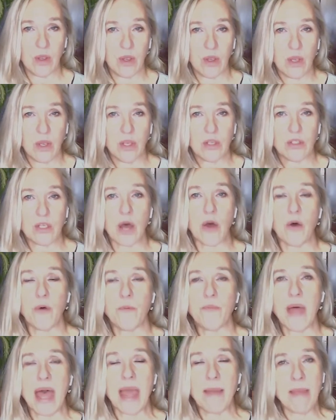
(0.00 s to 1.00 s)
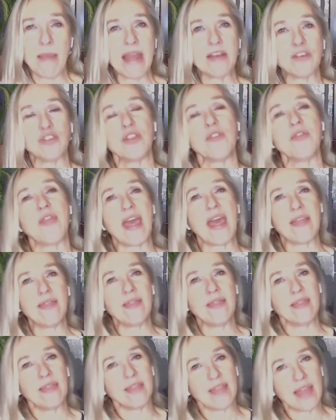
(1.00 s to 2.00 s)
So I mentioned
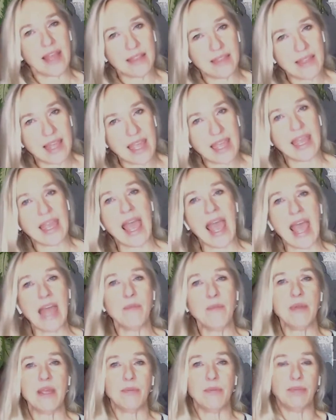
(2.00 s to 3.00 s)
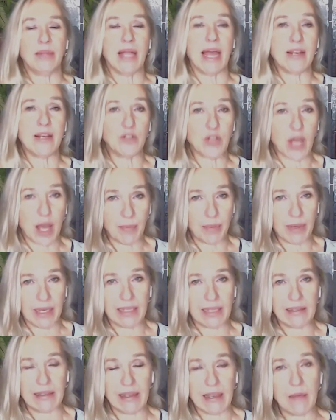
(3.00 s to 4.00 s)
then that they can be applied
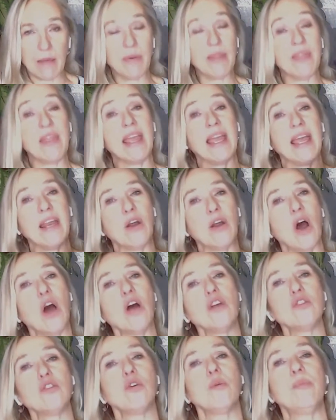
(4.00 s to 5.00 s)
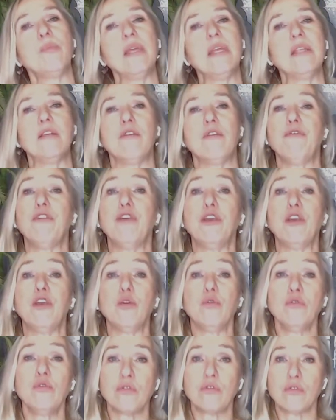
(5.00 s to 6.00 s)
topically, but they can also be
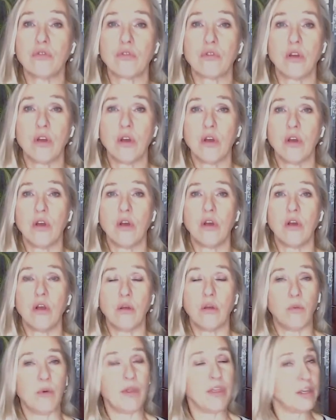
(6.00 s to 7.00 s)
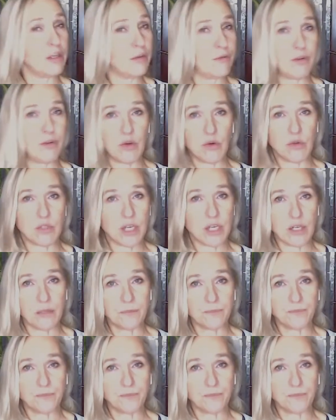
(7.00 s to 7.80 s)
diffused with a diffuser.